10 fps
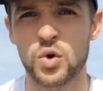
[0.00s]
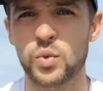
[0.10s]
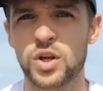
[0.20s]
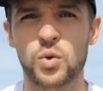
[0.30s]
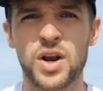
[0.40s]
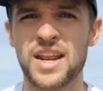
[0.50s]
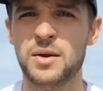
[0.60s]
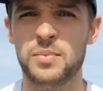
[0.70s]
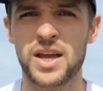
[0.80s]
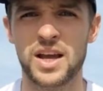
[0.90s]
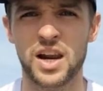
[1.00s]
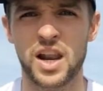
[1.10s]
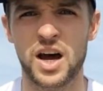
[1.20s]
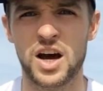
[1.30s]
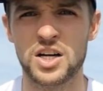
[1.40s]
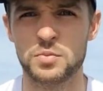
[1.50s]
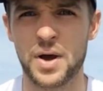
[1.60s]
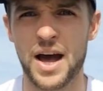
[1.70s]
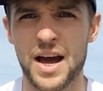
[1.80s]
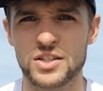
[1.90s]
We don't want any big, large
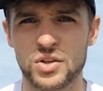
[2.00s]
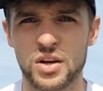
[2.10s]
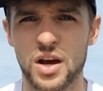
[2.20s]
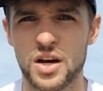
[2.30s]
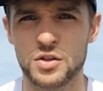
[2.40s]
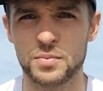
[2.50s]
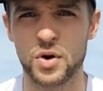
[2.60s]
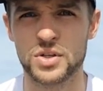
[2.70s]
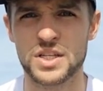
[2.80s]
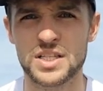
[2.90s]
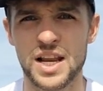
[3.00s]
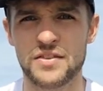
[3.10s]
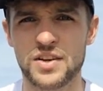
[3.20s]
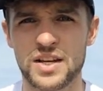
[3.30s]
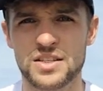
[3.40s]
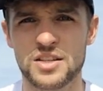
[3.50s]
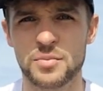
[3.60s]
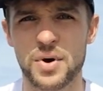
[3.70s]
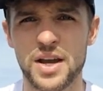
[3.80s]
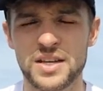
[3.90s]
bags or large boxes left next to
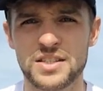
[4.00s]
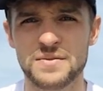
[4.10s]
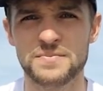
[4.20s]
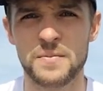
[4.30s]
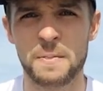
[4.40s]
the bikes,